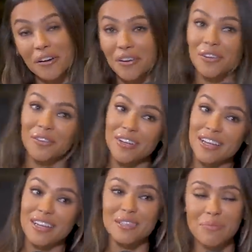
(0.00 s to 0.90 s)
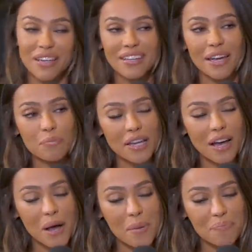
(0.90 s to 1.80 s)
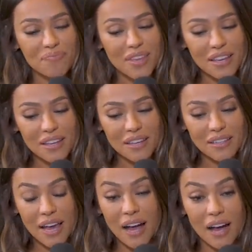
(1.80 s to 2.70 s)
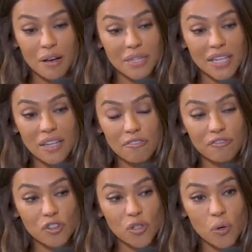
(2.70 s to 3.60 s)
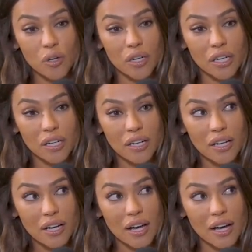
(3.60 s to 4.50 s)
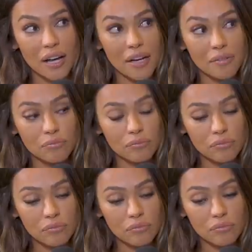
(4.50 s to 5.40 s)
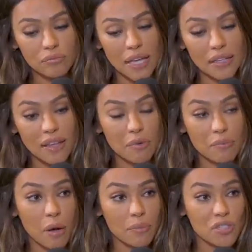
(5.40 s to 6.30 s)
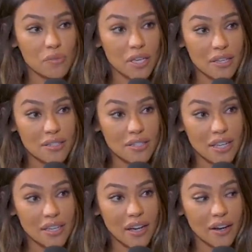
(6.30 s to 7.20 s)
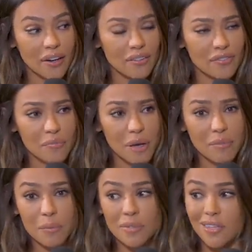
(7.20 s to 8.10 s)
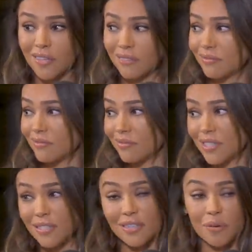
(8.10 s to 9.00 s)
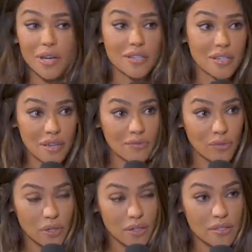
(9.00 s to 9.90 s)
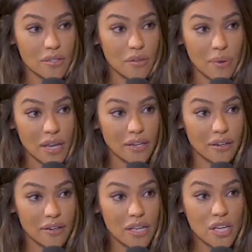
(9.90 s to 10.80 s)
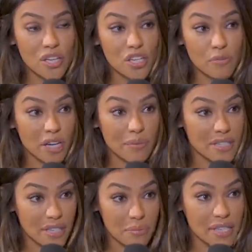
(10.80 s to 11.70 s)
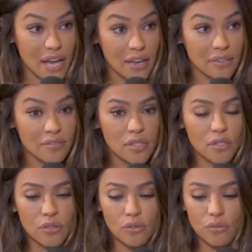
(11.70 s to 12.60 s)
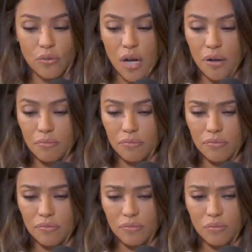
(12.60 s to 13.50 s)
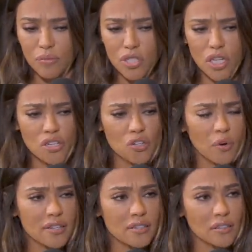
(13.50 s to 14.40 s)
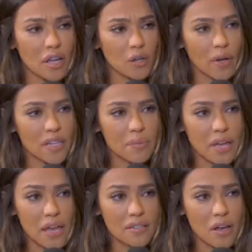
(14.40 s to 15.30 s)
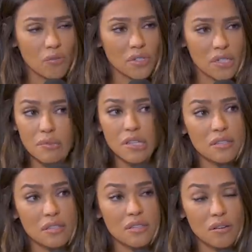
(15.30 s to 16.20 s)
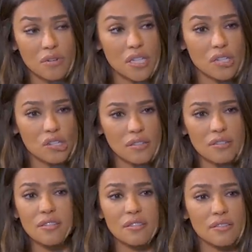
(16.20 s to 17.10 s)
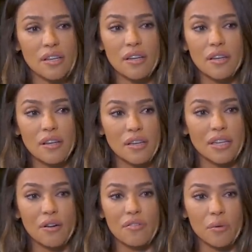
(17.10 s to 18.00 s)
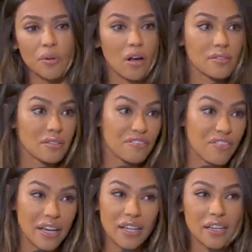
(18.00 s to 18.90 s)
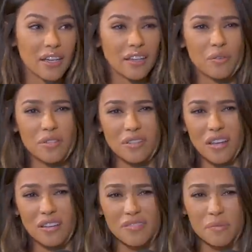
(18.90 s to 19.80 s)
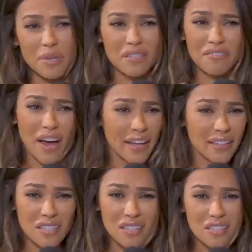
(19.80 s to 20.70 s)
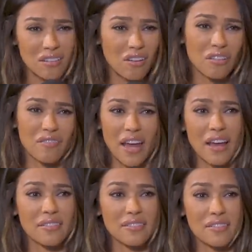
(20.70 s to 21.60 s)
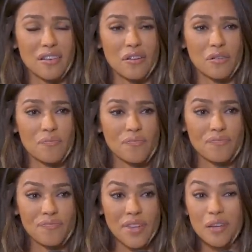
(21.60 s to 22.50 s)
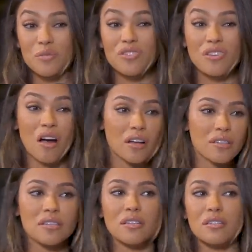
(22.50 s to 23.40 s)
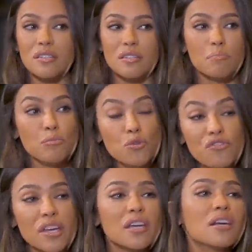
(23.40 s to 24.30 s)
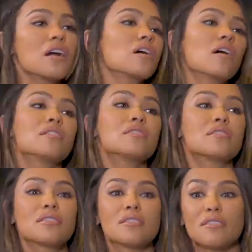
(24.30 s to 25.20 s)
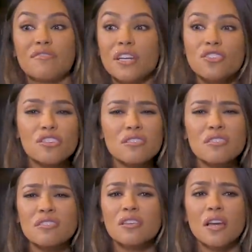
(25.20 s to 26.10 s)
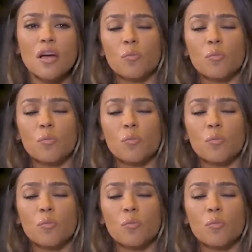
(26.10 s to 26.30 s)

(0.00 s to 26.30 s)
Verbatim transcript: Or, oh, he's playing again. But um, yeah, I mean, he left for tour um, and left my mom with two kids to take care of. And my mom was like, this is not what I signed up for, so I'm out of here. She married my stepdad, who um, was good to us in a lot of ways, but had his own demons and his own addictions. And, you know, they were constantly fighting, and there was a lot of domestic violence and all of that. So it was just constant moving, constant evictions.